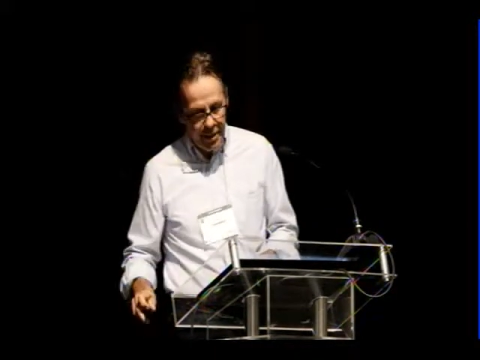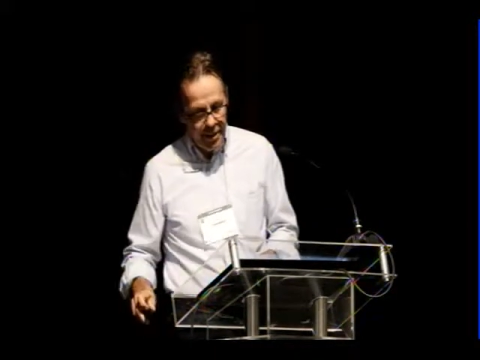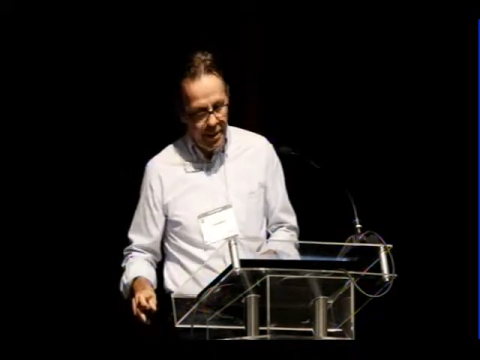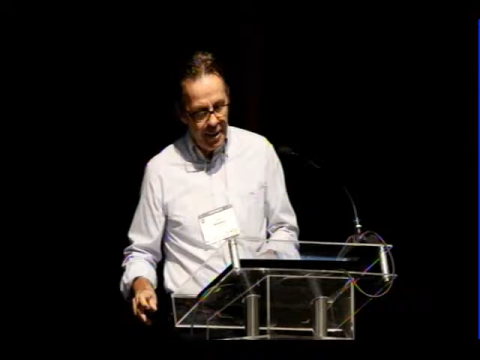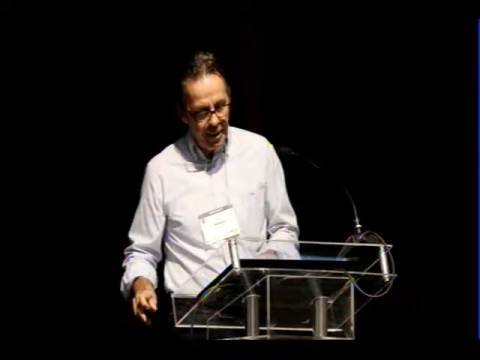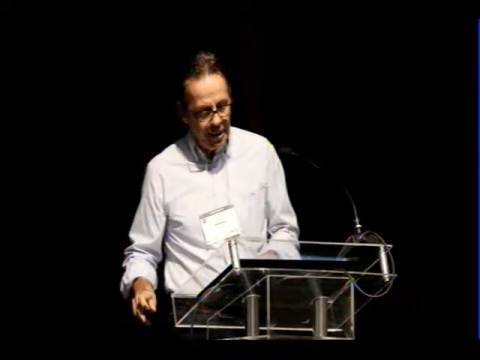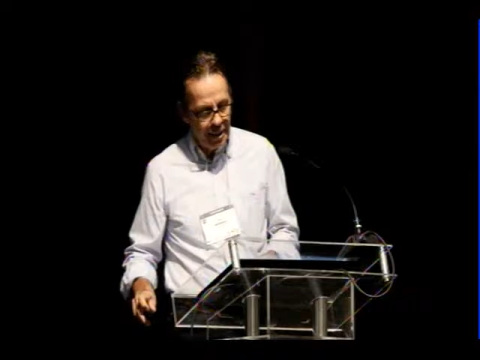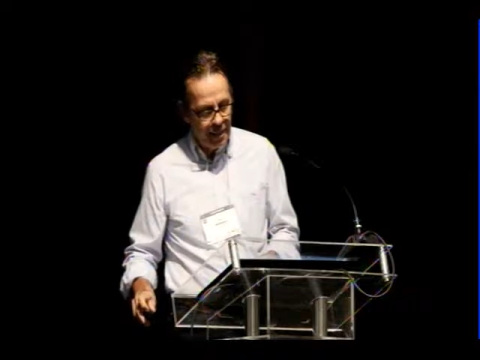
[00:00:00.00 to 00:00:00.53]

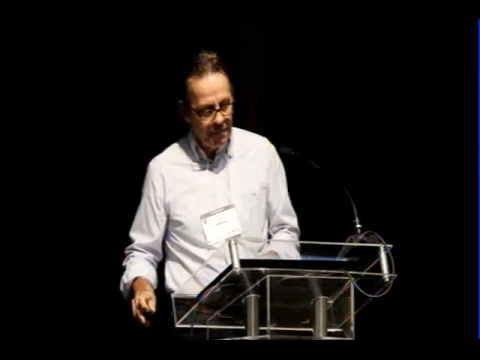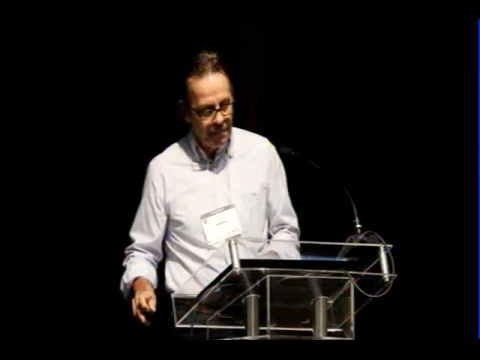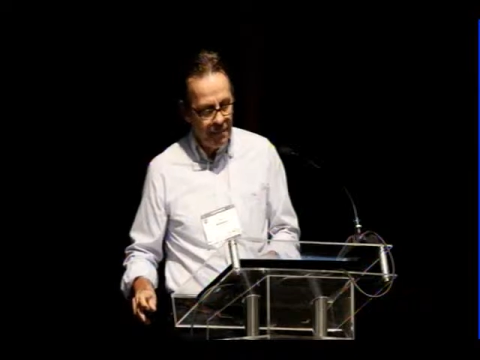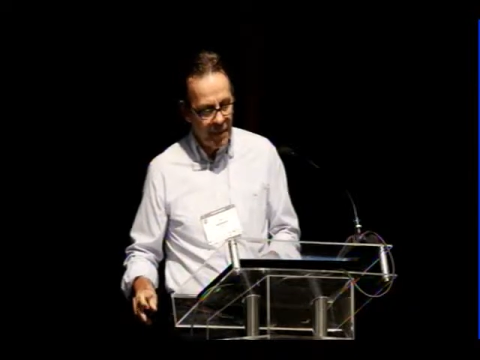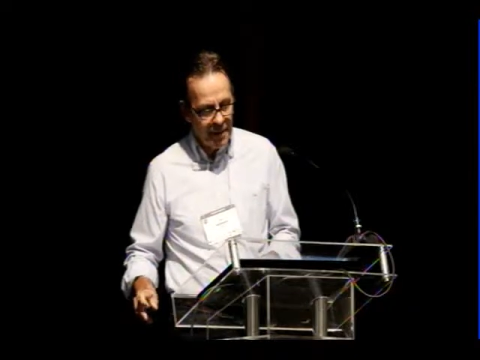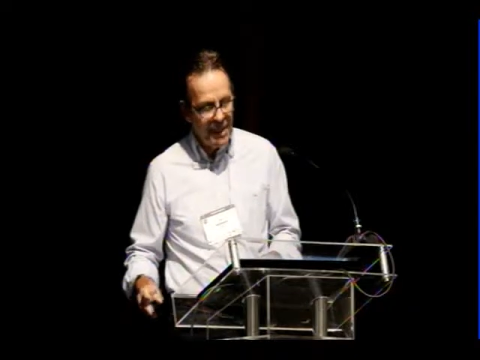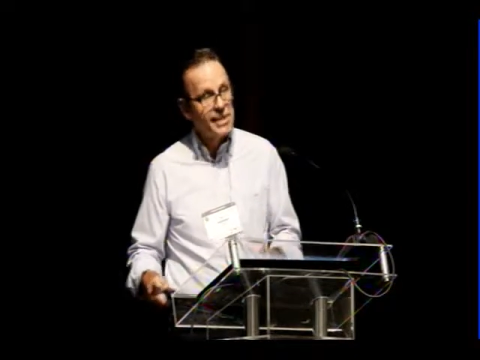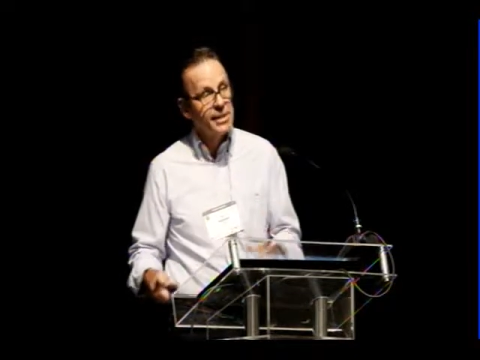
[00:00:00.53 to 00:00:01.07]

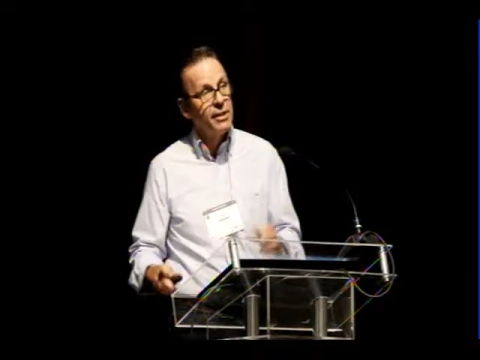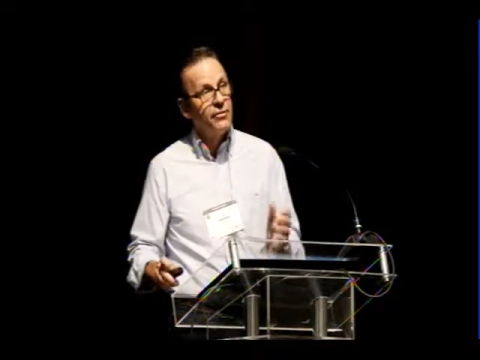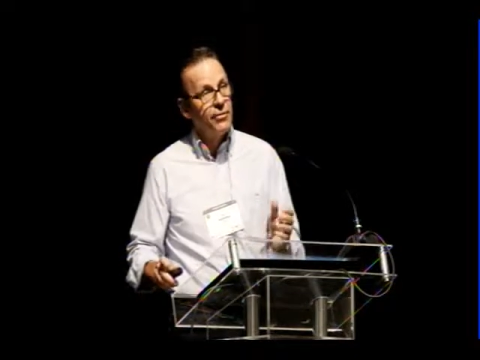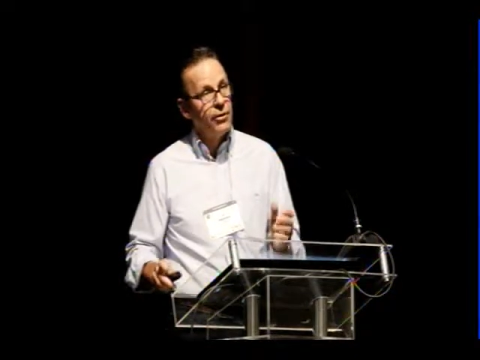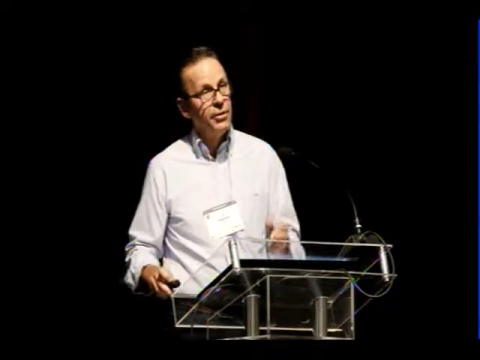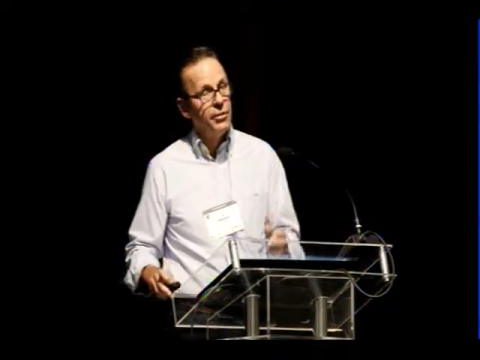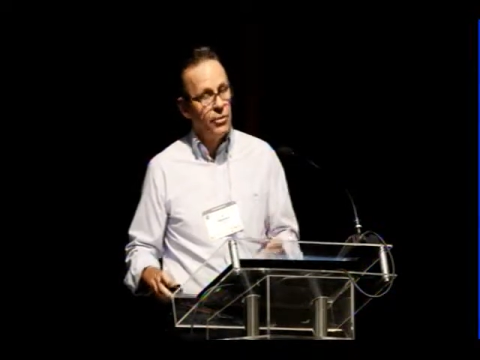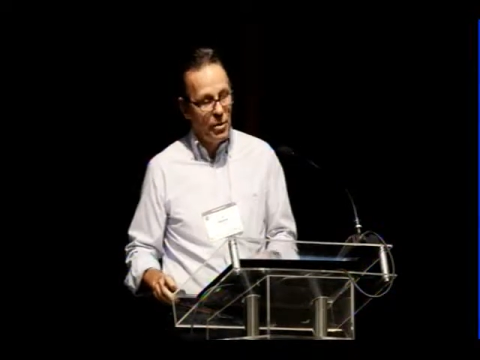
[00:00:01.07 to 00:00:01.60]
that's it
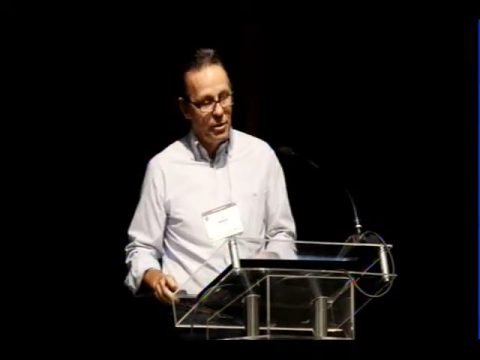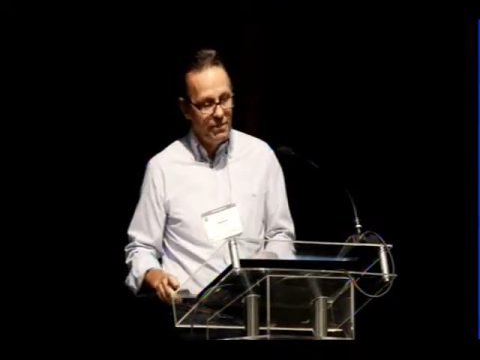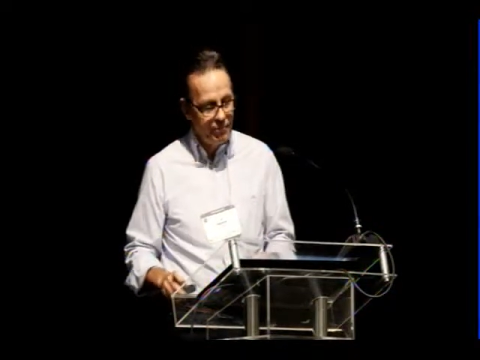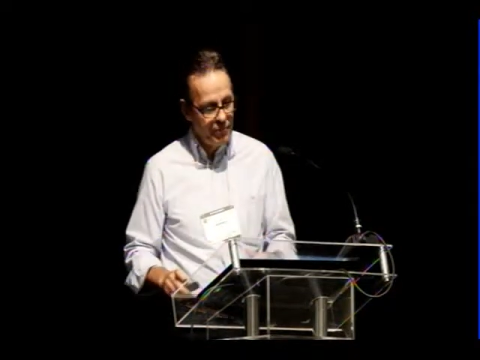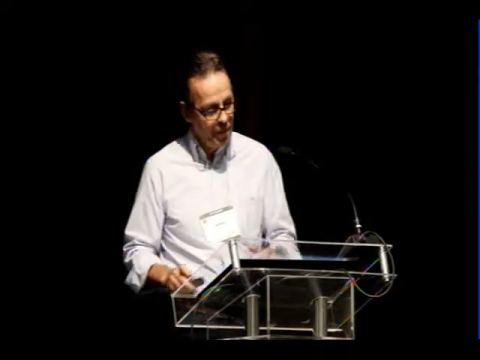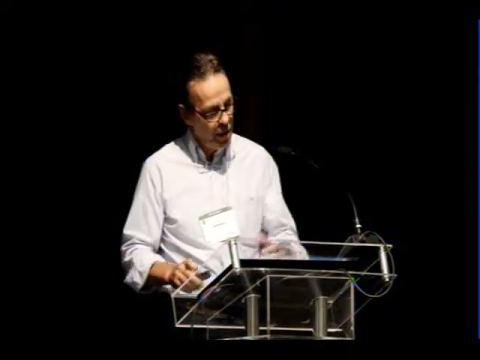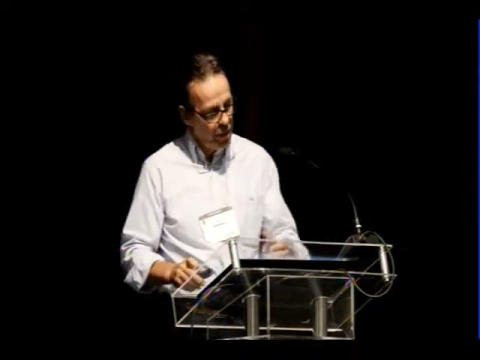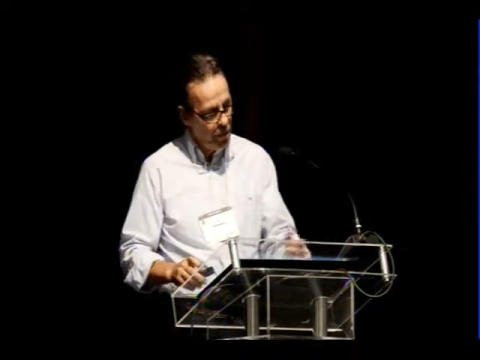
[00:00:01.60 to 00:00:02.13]
for N2O.